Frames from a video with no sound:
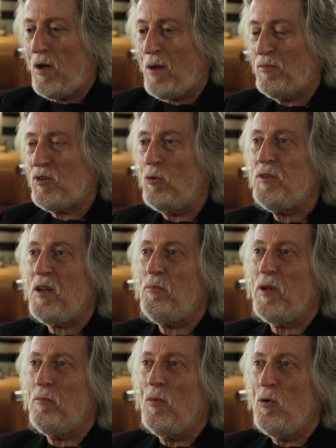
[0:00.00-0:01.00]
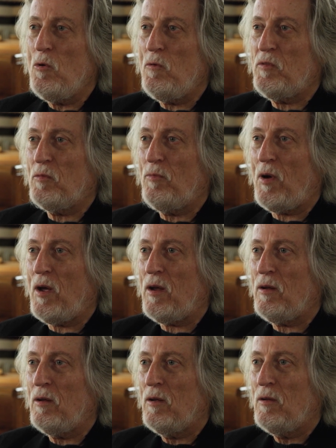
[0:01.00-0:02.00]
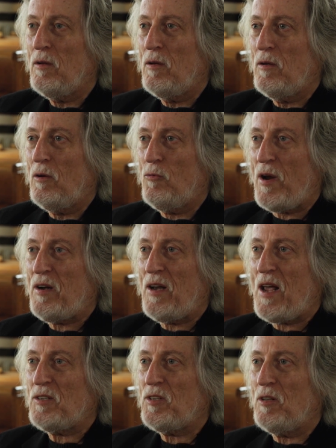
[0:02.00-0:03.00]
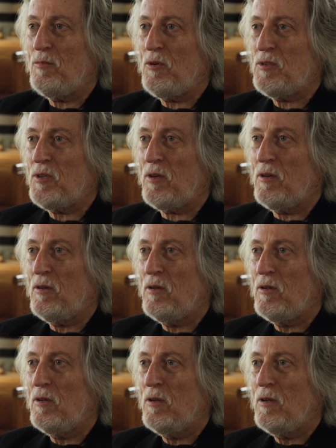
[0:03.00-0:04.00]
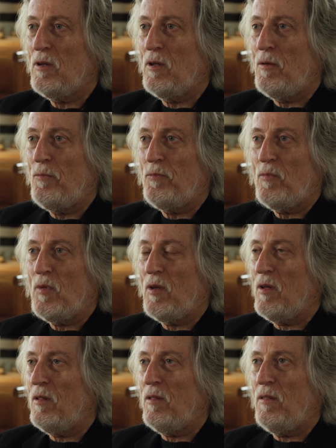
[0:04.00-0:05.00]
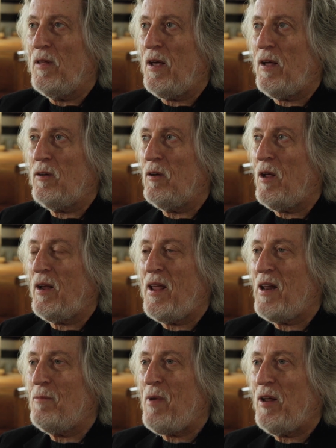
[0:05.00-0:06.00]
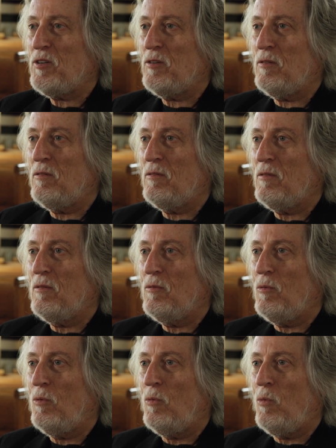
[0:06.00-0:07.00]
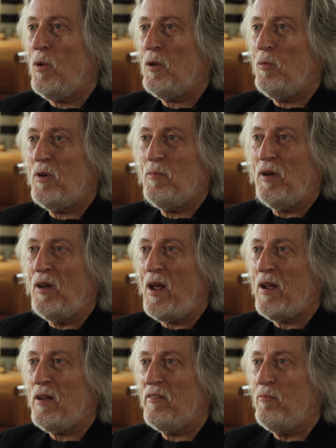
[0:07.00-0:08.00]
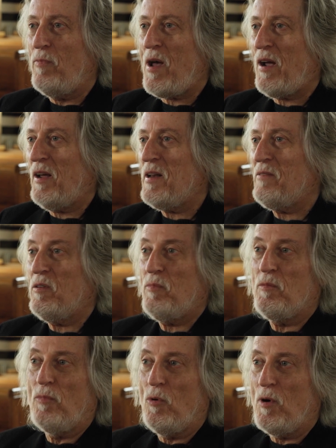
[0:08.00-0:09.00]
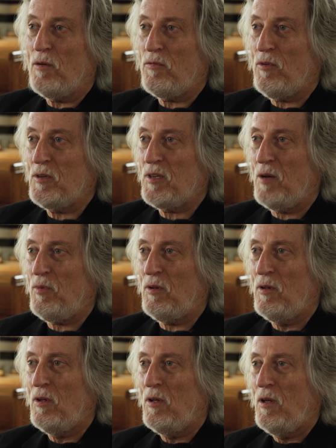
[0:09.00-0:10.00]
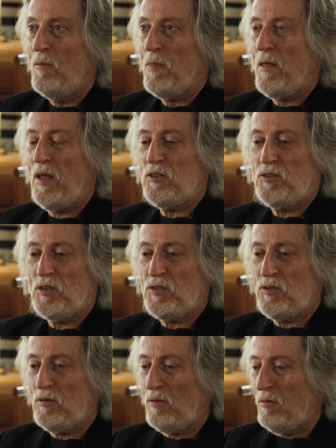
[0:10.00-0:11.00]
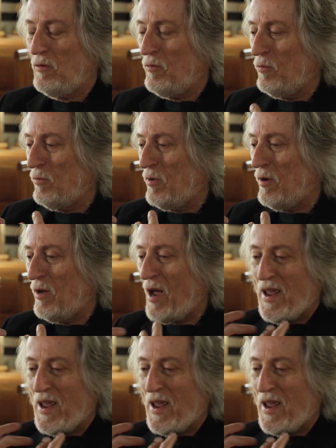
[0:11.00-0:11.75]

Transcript: I'm so deeply moved by great classical music that I can't imagine what it would have been like if Bach had never been born, for example. It's just, I